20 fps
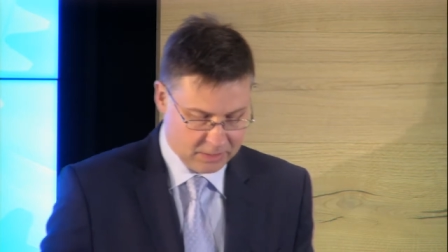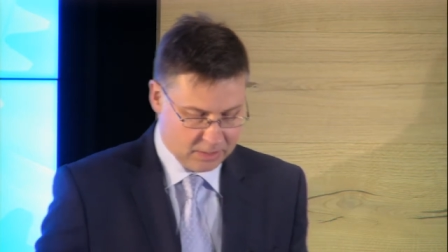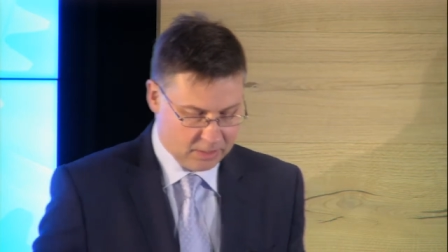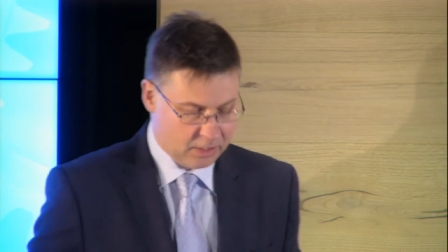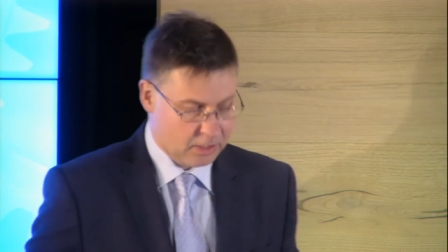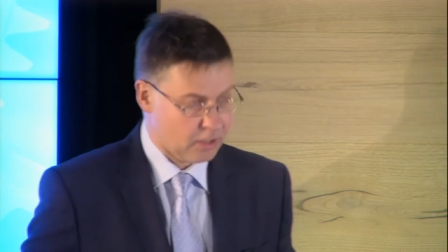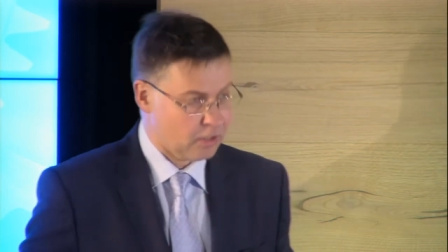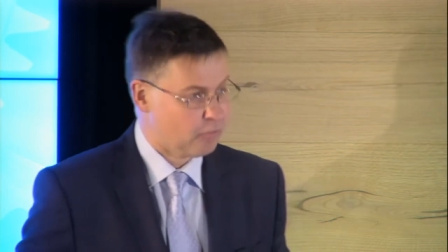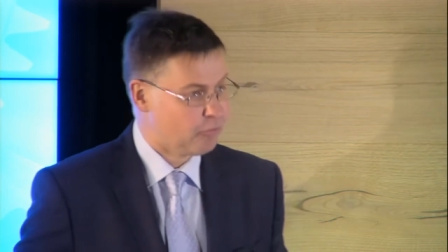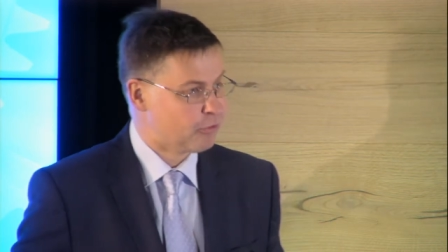
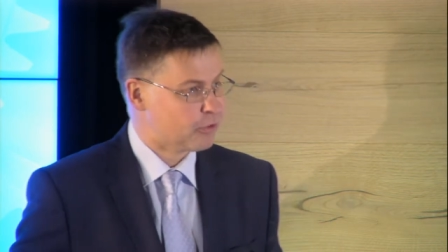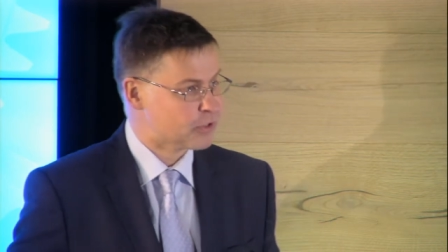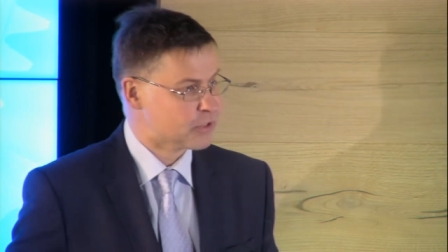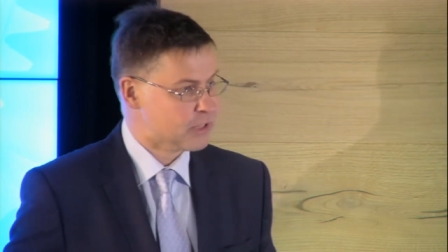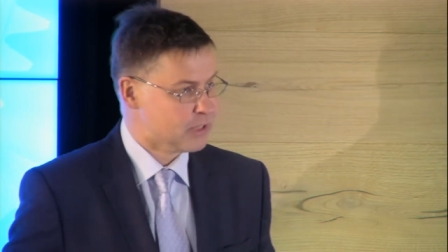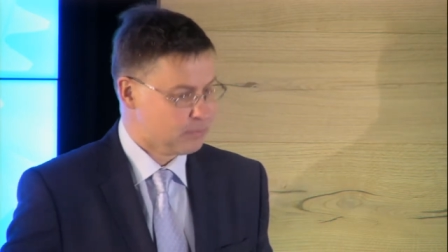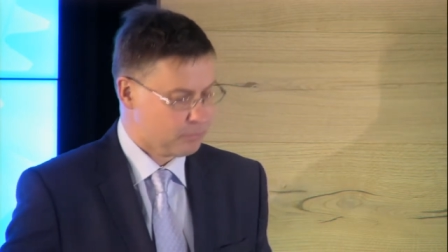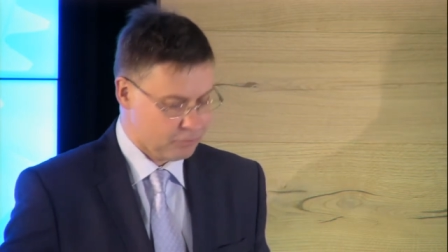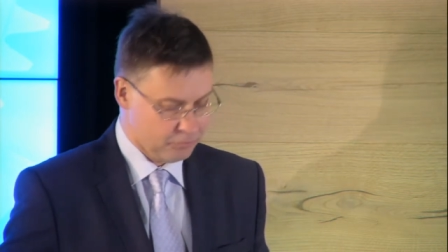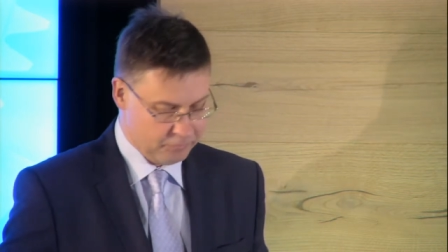Uh, for
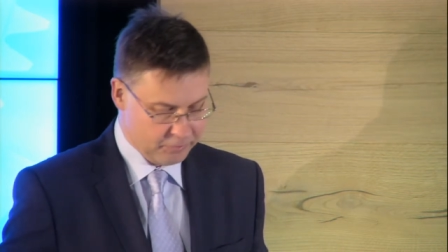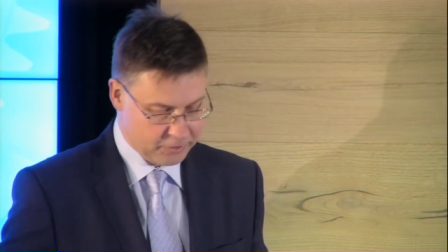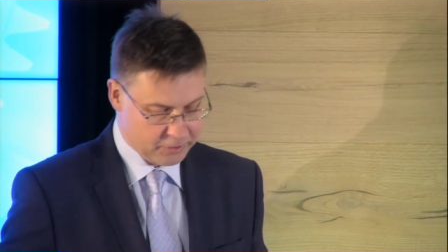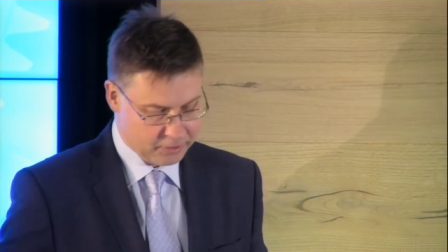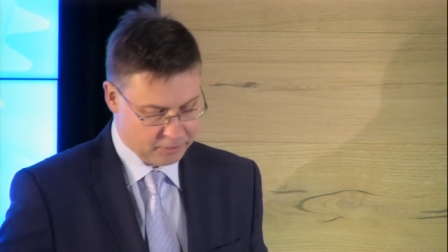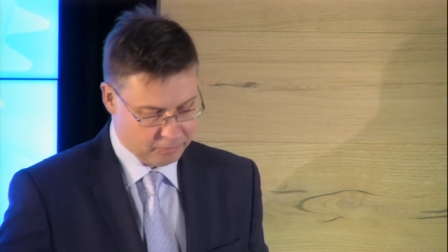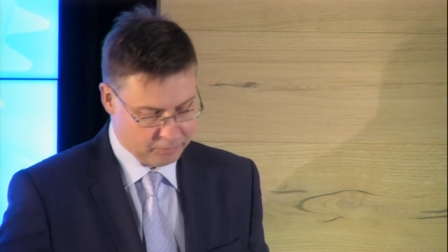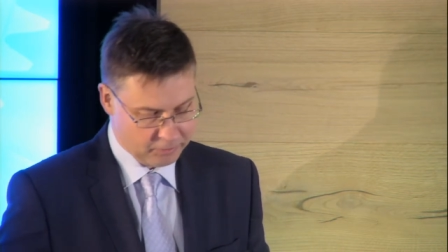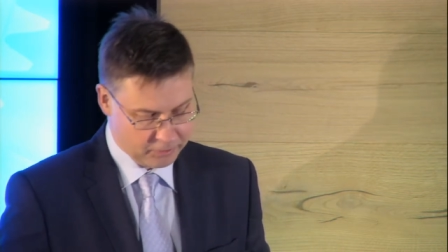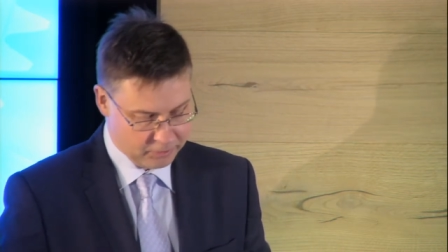example, we
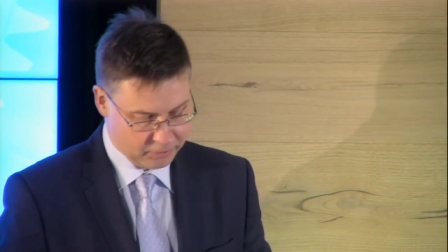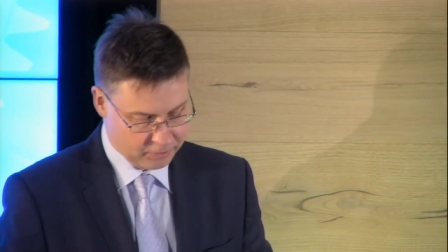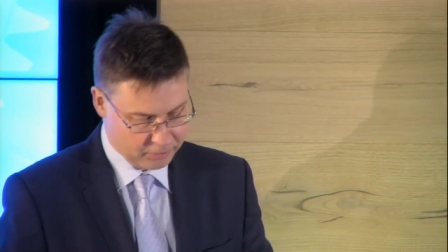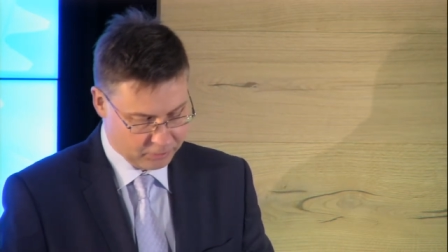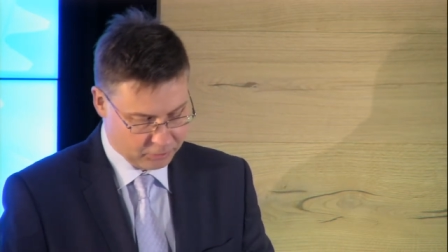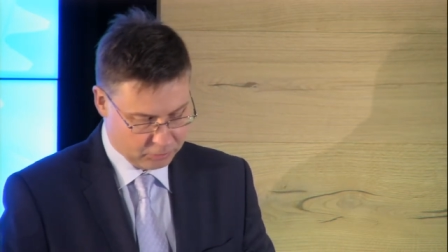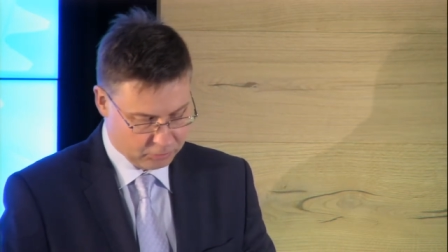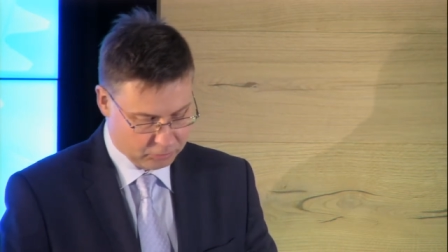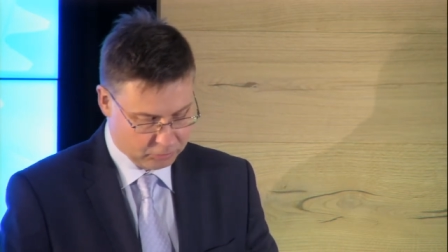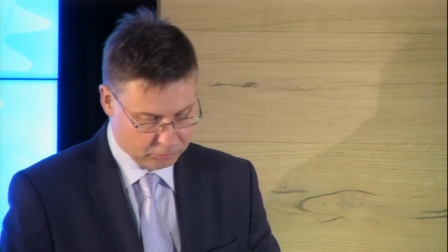have uh,
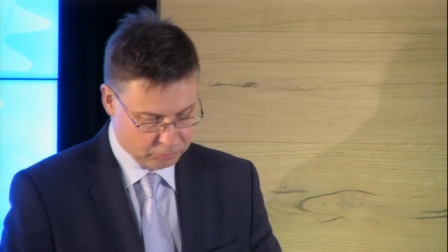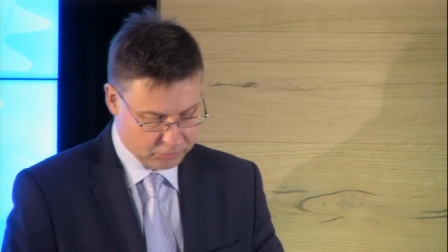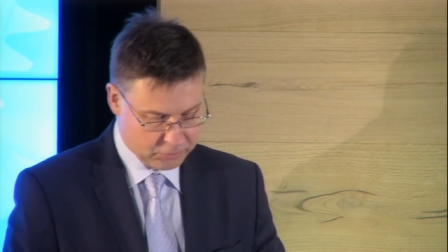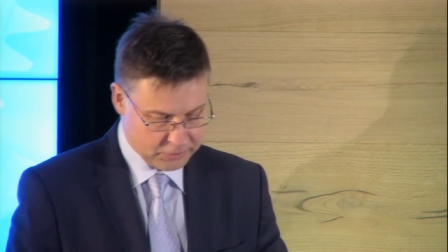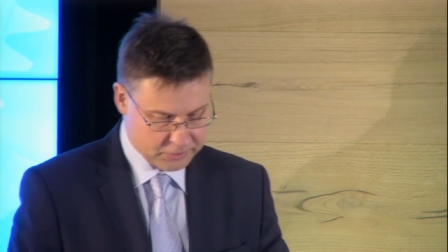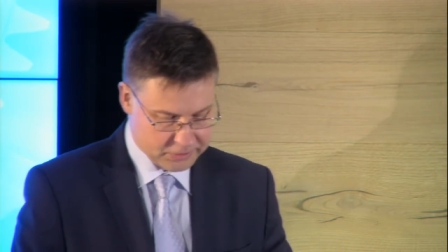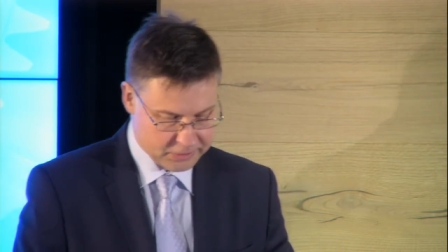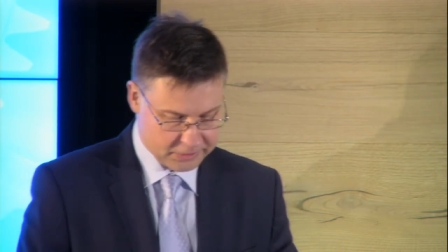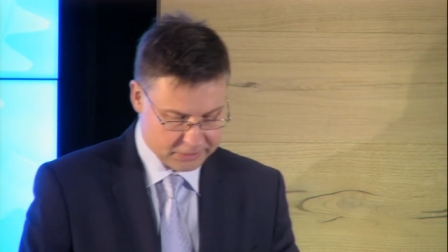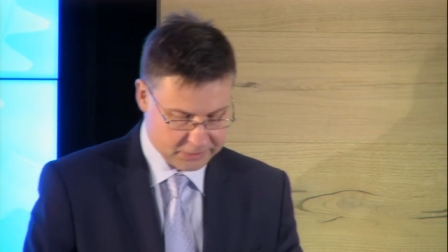
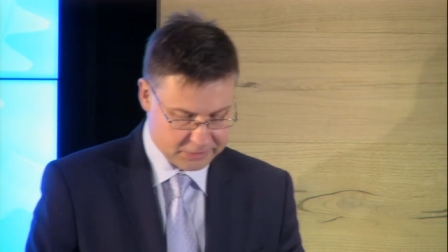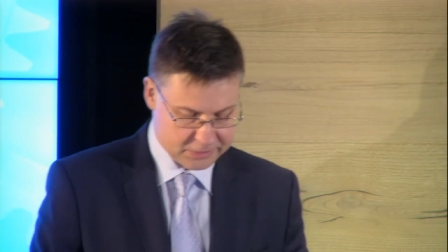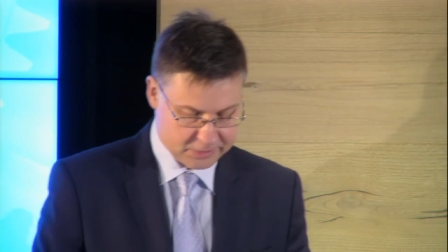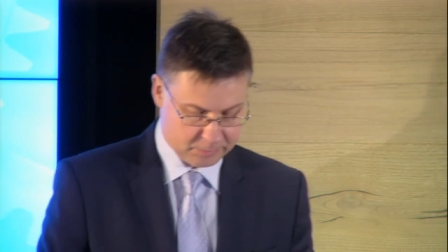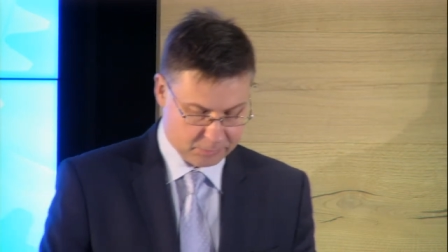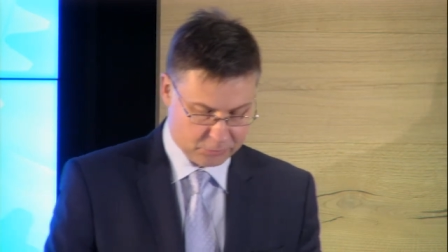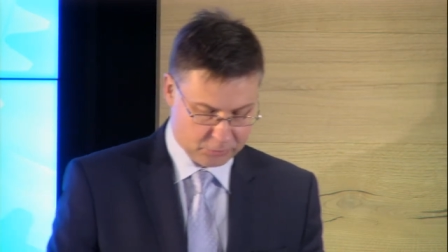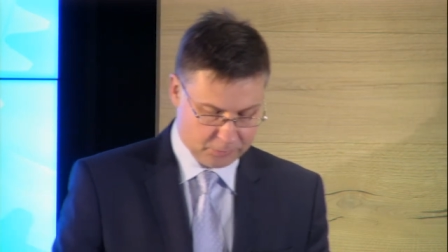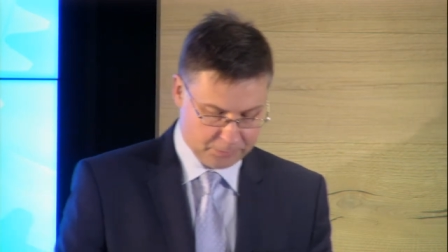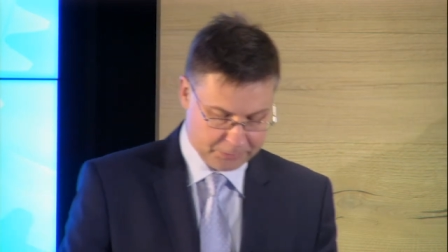concluded that it's
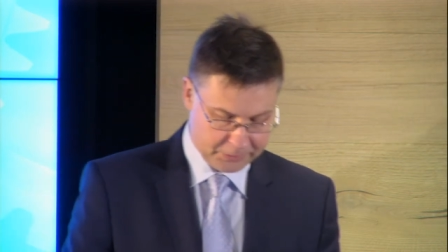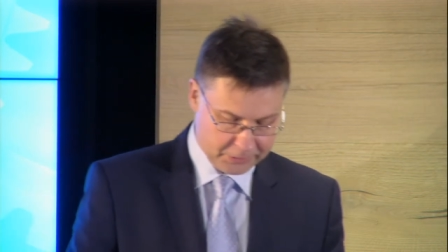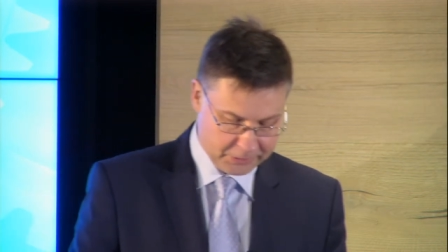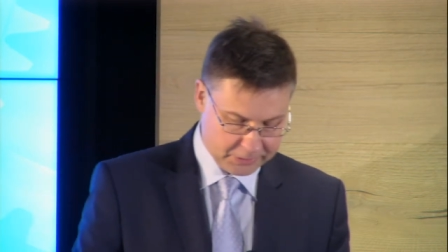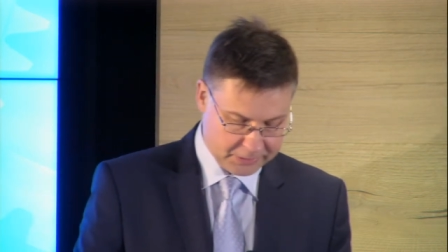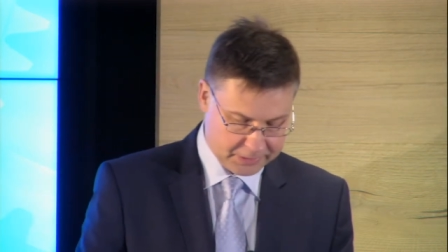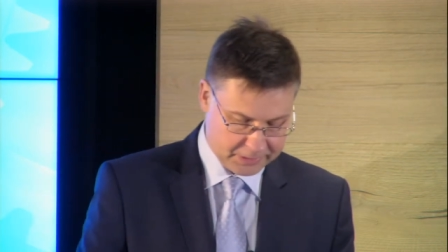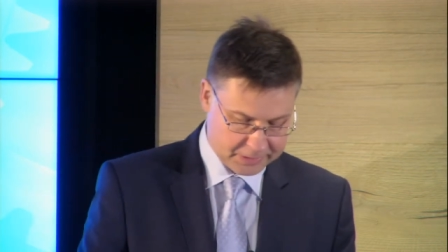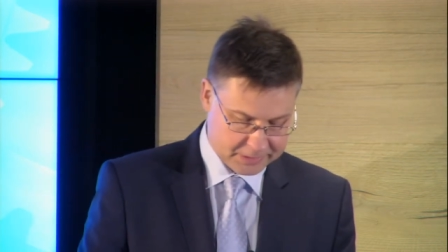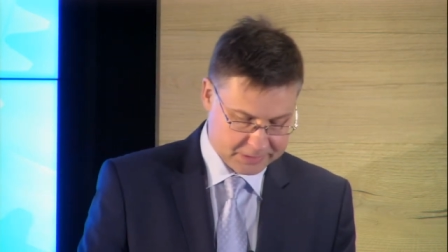
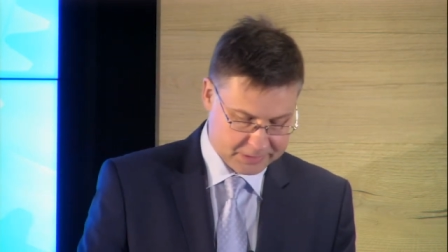appropriate at